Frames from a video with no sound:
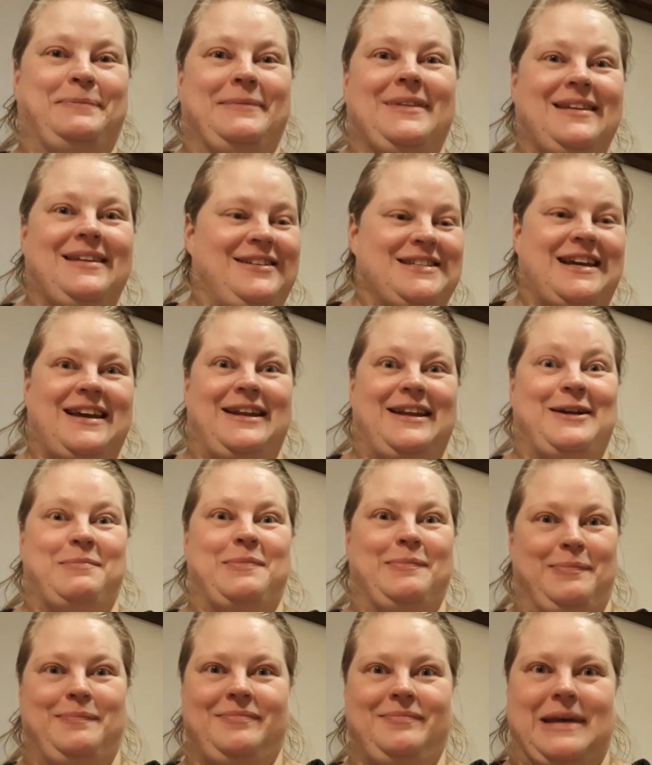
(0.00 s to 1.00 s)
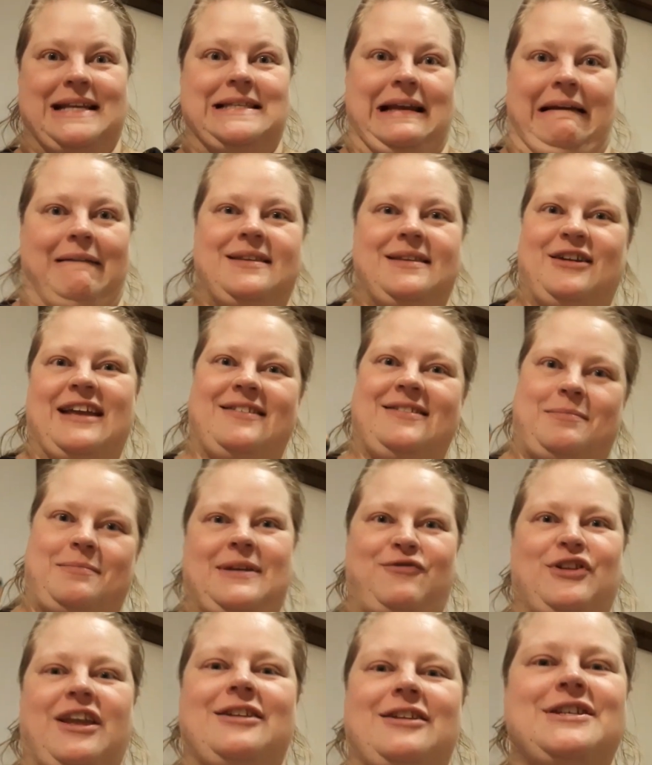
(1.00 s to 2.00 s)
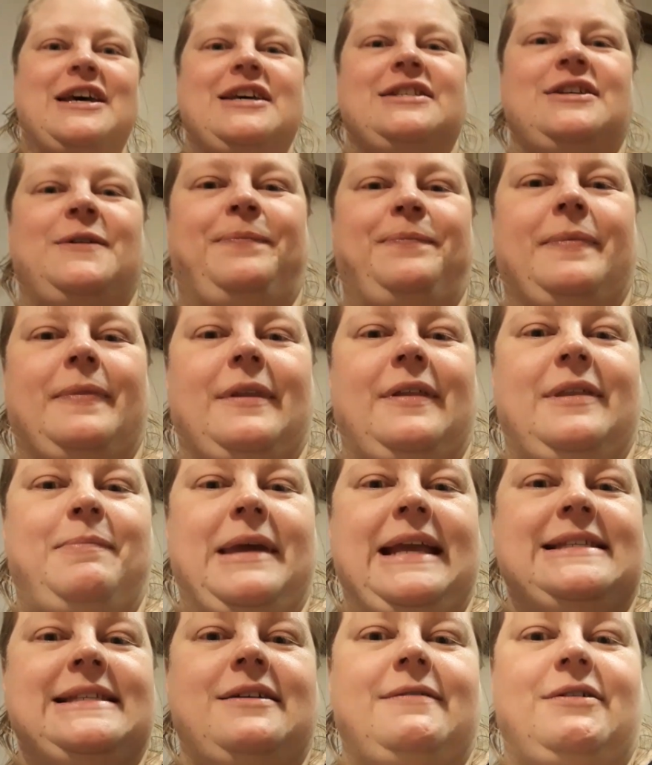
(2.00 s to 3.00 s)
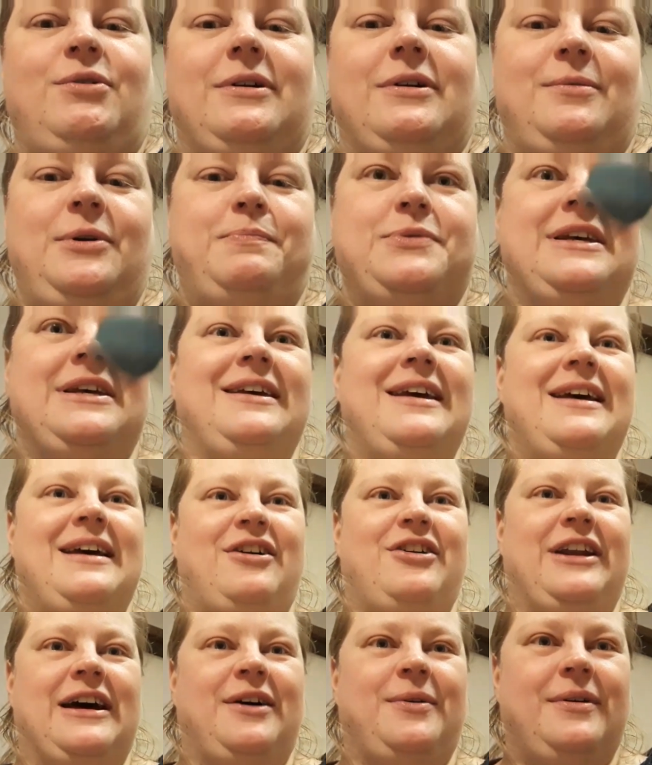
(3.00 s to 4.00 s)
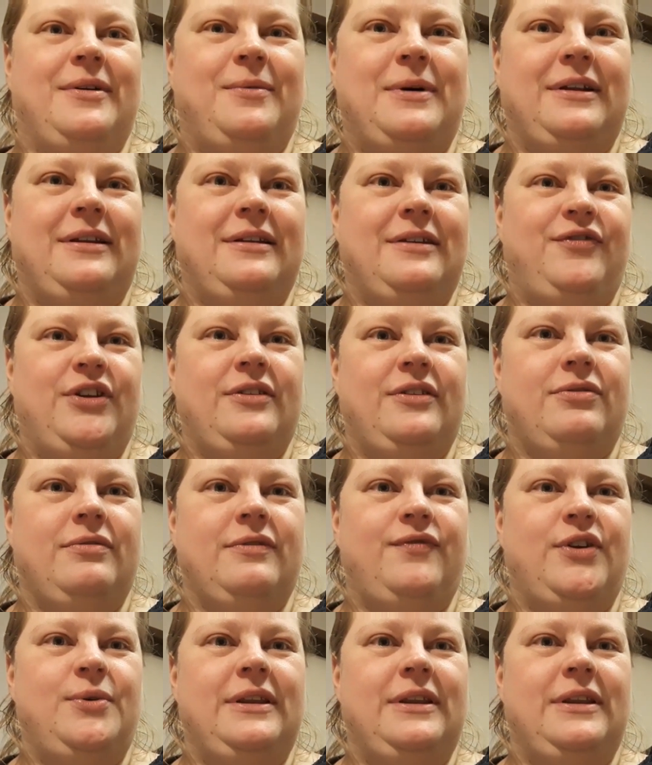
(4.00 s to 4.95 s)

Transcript: because I ended up mixing a bit to get some different colors. So the beads, whoops, are now a few in